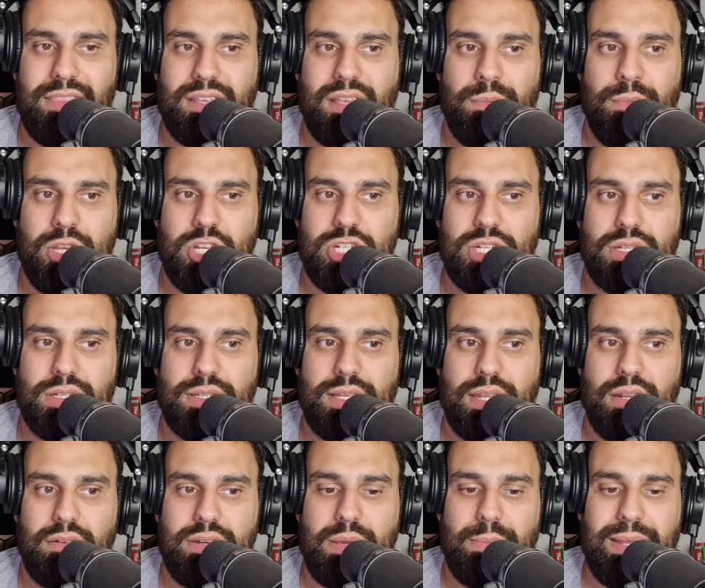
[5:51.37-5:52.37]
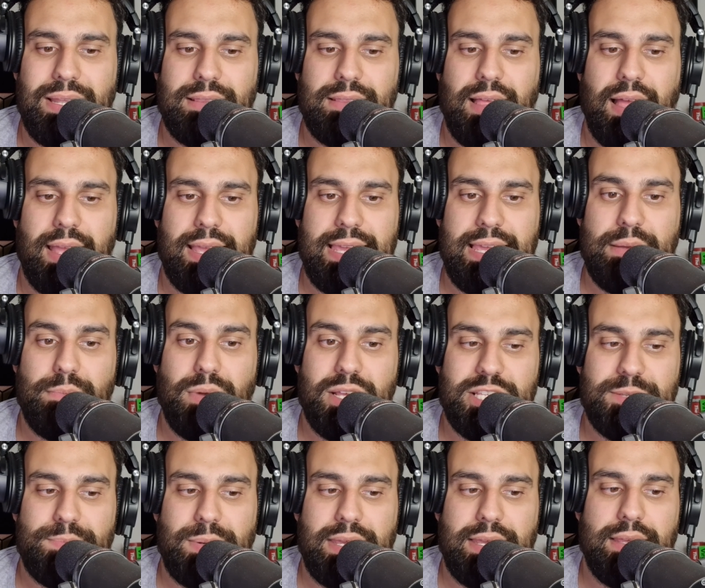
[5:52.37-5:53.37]
the commission can only mean that he
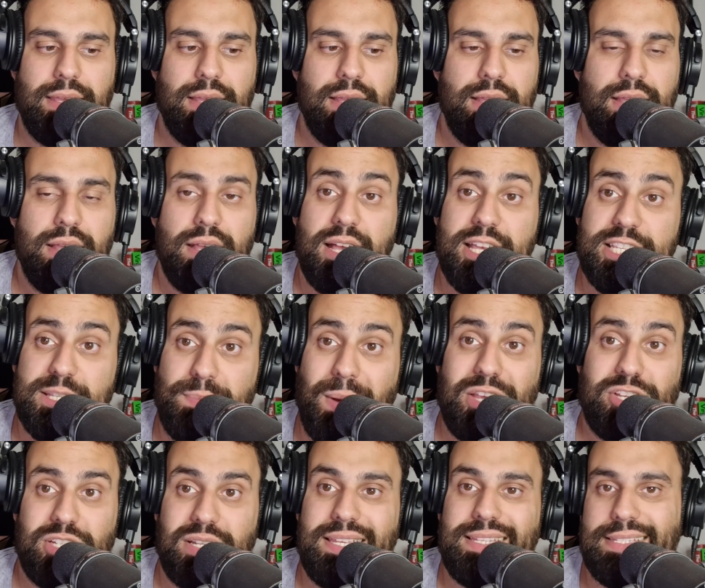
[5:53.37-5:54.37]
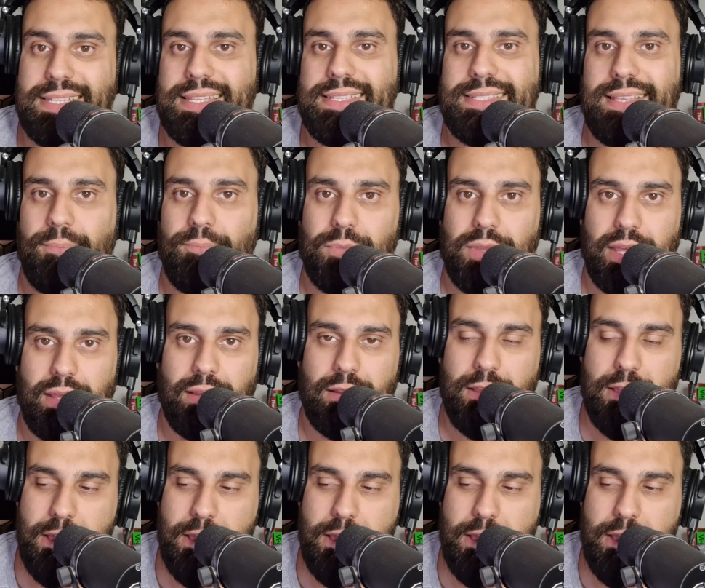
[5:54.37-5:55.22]
must be a specialist in something.